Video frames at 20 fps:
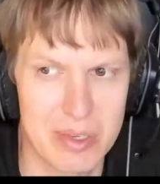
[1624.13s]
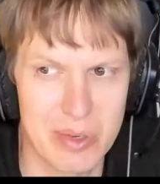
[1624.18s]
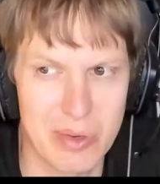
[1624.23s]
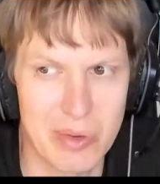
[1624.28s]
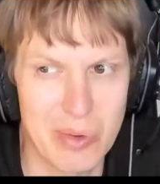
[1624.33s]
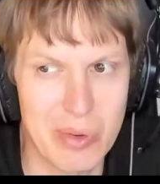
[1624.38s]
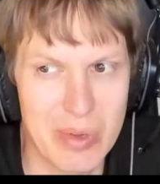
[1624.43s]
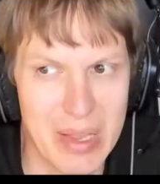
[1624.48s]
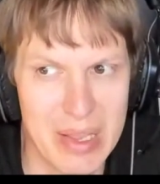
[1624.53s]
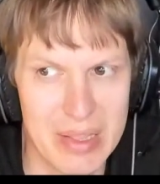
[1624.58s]
So
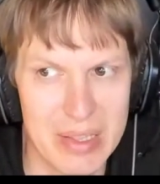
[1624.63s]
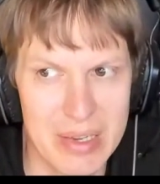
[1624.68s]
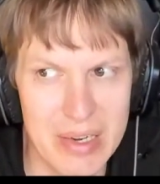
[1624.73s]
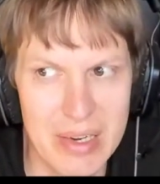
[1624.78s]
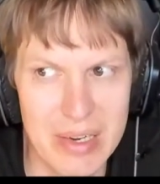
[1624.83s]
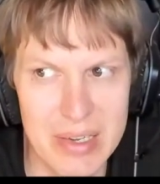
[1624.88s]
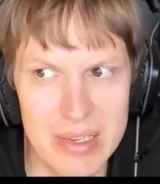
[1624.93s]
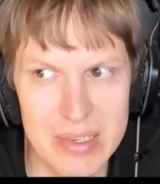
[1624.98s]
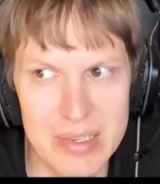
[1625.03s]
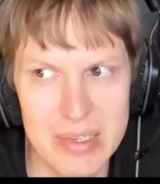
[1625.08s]
you can
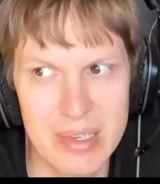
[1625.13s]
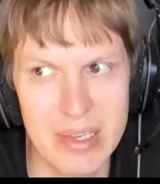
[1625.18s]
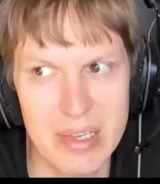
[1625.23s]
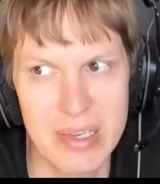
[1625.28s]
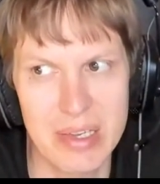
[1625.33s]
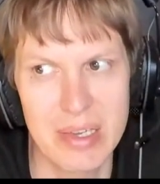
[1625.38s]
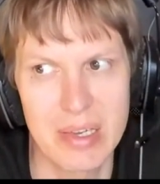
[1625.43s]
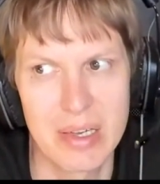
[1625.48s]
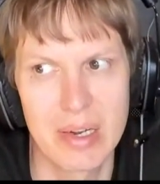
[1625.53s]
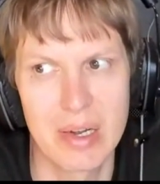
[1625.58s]
really
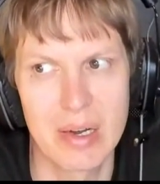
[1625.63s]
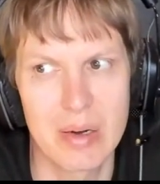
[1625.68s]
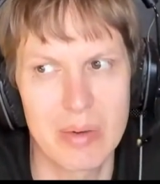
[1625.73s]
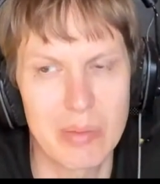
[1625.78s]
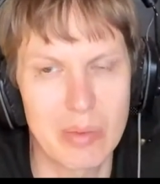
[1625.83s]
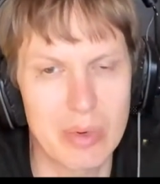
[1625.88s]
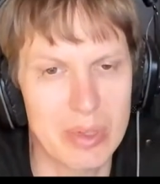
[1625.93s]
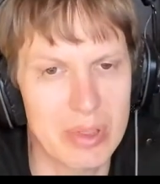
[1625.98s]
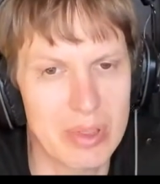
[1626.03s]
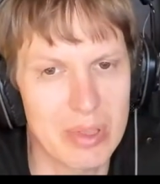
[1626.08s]
see
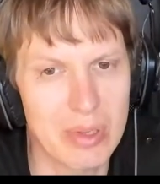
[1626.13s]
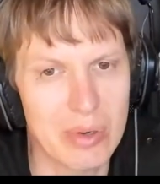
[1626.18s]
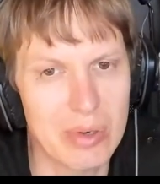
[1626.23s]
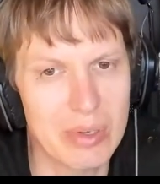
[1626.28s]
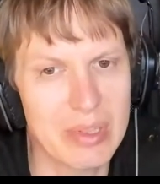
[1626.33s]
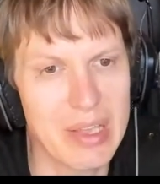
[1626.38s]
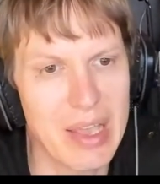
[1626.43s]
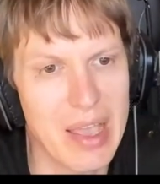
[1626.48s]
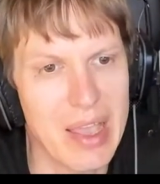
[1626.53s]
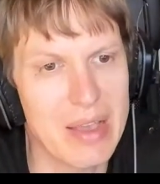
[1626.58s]
what
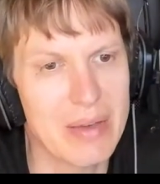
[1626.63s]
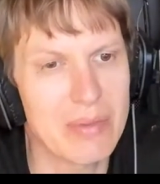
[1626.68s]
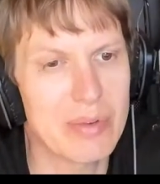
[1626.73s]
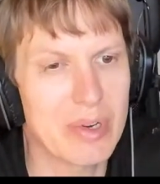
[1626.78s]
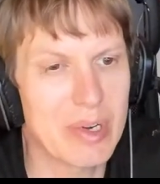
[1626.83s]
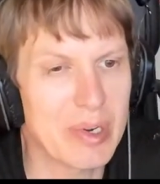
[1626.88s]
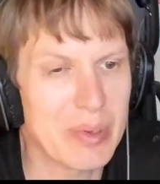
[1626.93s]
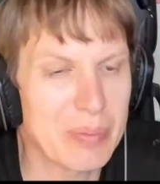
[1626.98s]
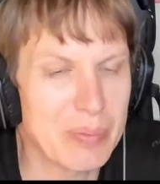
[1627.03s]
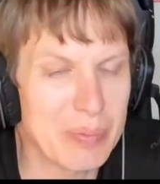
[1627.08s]
not
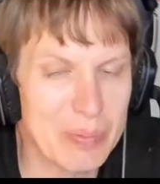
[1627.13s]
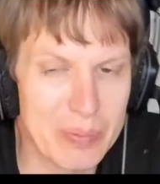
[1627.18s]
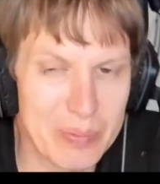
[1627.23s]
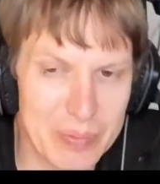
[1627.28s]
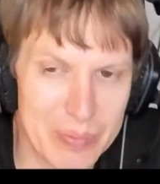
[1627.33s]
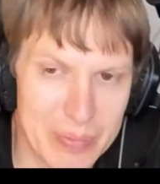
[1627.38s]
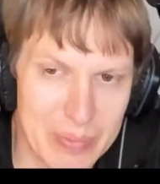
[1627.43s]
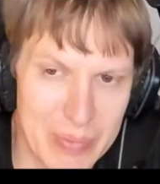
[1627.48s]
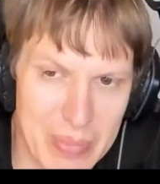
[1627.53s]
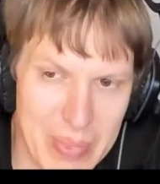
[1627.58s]
every
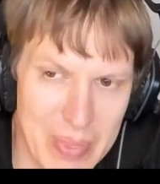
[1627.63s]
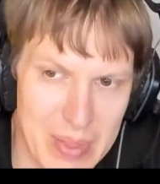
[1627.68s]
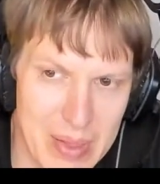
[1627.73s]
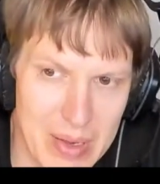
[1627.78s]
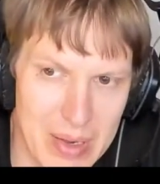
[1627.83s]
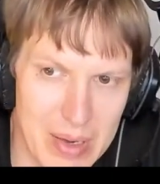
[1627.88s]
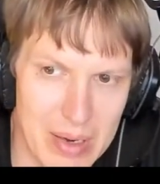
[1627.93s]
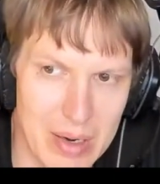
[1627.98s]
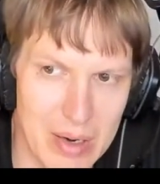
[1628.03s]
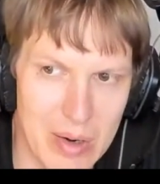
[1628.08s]
mm,
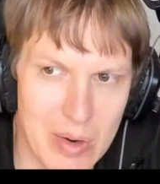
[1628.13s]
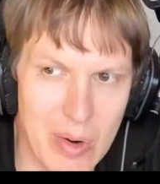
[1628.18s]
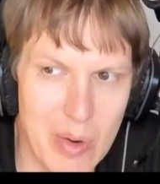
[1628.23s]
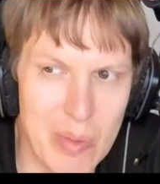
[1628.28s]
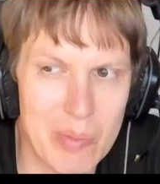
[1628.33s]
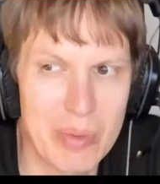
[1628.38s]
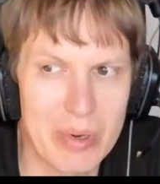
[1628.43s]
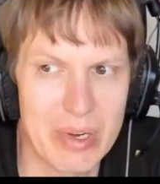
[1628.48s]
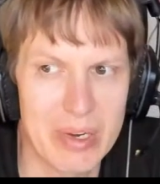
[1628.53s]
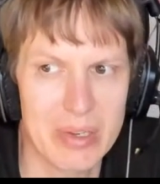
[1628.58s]
uh,
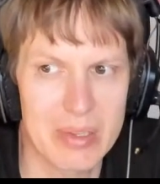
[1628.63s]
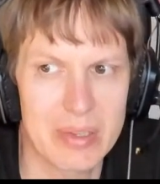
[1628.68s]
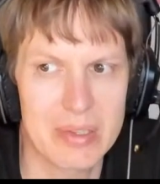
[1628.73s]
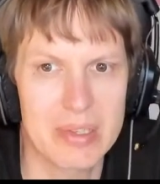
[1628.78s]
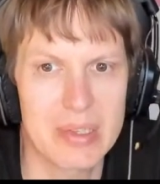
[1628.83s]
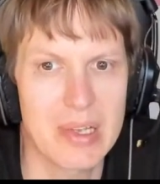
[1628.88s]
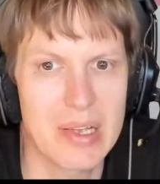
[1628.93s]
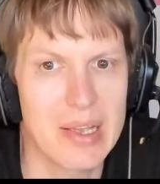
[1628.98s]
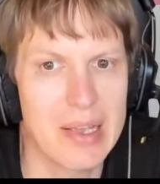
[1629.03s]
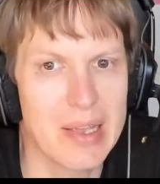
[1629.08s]

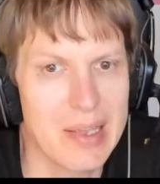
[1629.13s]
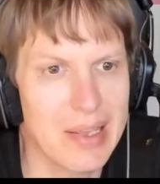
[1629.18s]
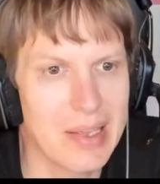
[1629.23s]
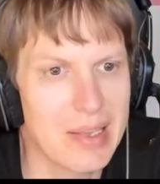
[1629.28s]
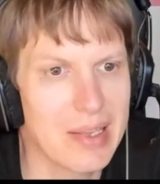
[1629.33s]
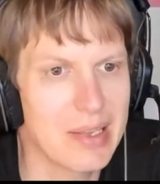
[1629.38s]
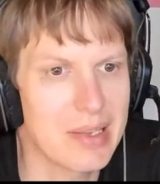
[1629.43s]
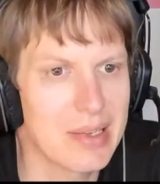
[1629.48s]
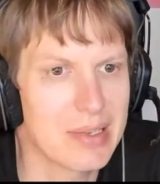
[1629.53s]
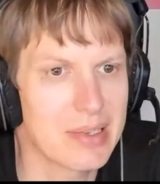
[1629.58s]
component
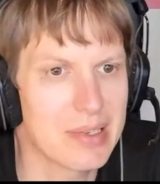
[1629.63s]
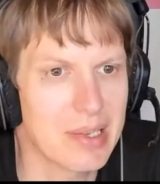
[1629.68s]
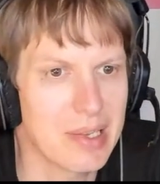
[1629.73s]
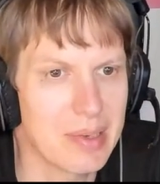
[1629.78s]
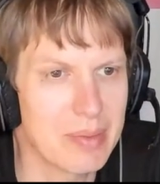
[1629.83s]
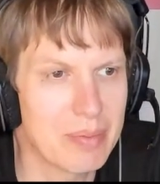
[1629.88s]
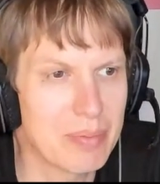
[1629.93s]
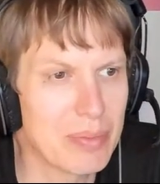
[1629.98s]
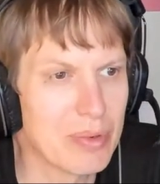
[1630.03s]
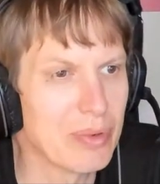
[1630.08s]
is
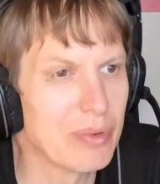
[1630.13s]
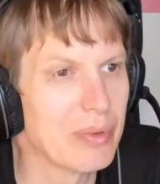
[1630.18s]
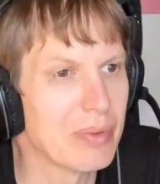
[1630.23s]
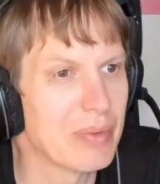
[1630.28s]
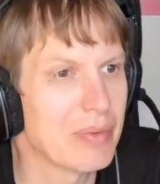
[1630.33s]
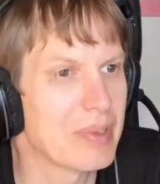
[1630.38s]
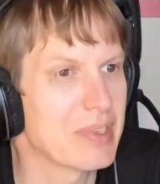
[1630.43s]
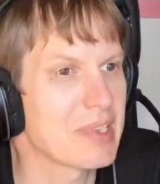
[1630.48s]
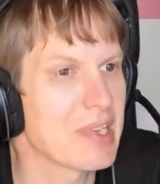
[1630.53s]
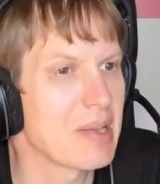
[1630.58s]
improving
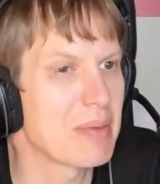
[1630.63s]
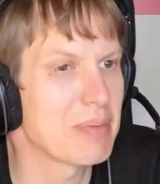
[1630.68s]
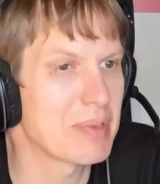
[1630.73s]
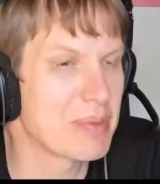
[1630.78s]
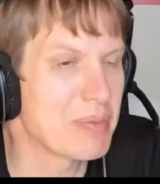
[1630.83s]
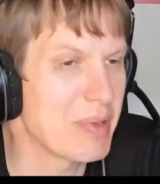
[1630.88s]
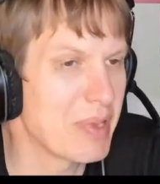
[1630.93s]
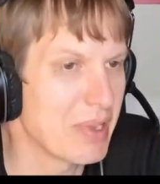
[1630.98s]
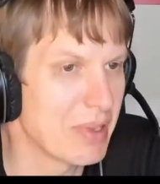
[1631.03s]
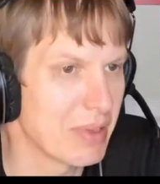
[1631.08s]
at the same
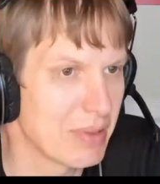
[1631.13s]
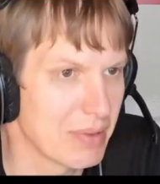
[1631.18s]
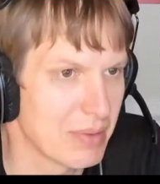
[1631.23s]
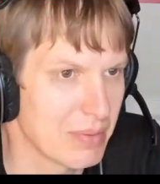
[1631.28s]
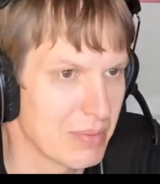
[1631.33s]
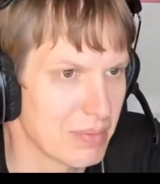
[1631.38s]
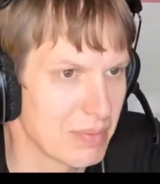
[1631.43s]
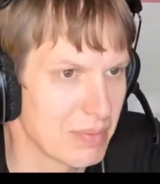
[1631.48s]
speed,